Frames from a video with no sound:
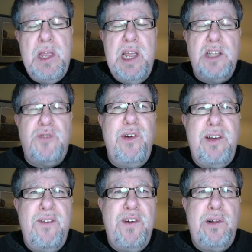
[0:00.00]
it's very
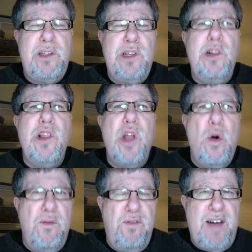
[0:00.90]
difficult to
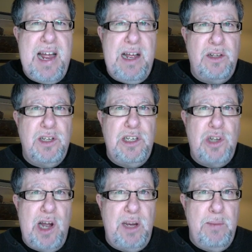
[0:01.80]
load files and
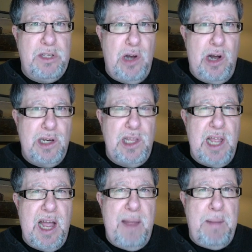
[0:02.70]
documents onto the
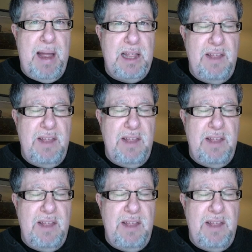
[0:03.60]
iPad.